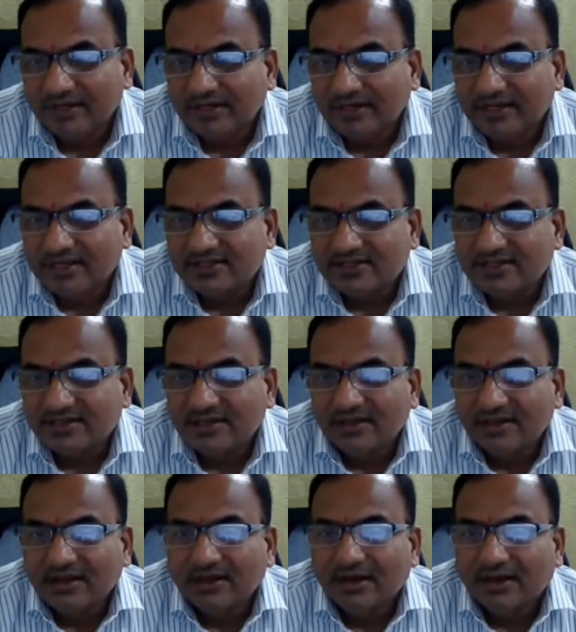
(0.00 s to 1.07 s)
It is
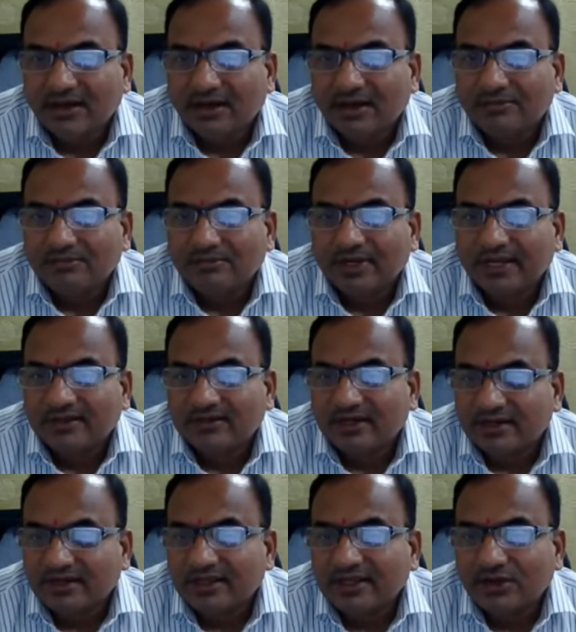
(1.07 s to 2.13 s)
uh, a
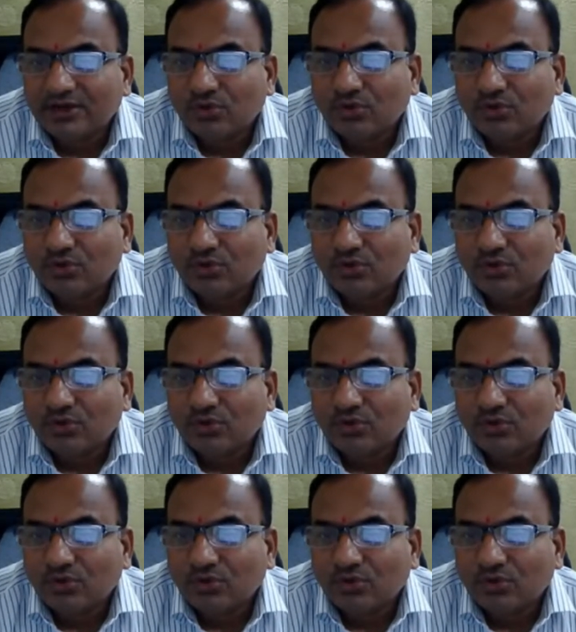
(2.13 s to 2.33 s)
30 year